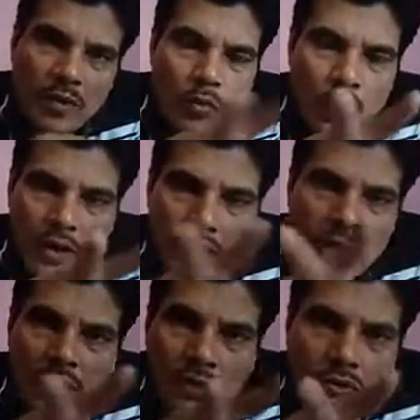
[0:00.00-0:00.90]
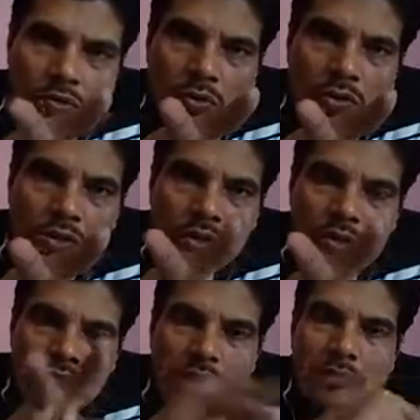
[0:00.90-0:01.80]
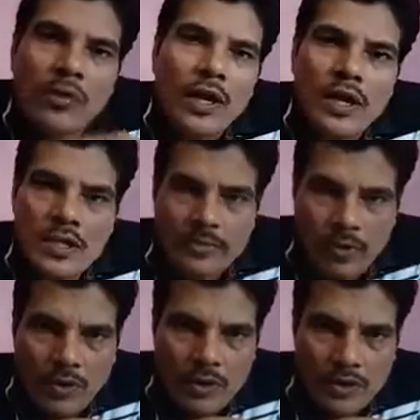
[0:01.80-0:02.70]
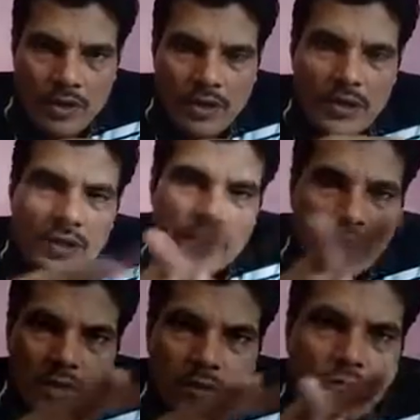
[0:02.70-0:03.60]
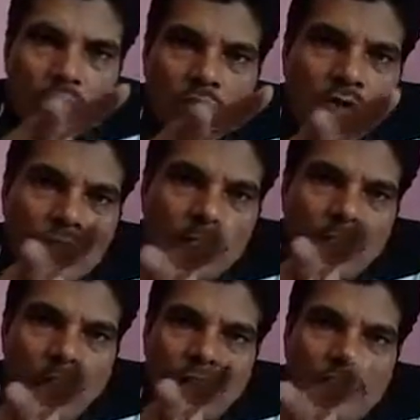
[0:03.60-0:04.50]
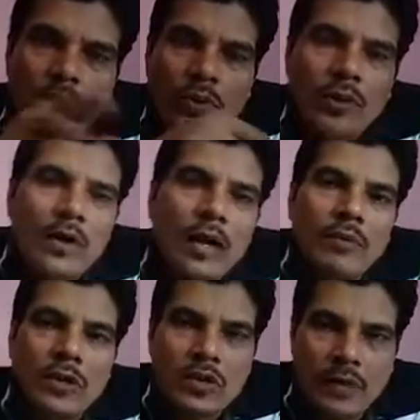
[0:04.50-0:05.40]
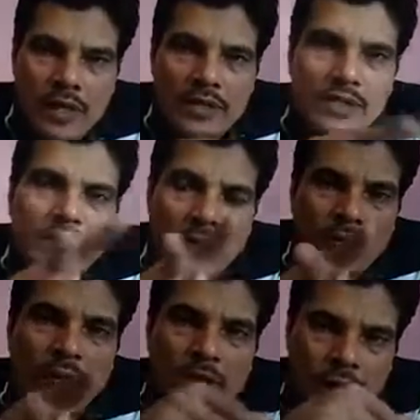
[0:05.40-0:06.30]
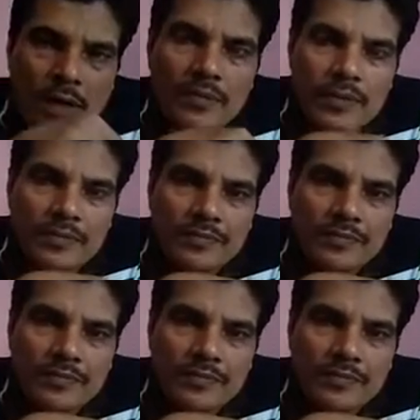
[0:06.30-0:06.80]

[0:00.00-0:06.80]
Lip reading: What are the two roads symbolize for? The two roads symbolize for our choices, our lives.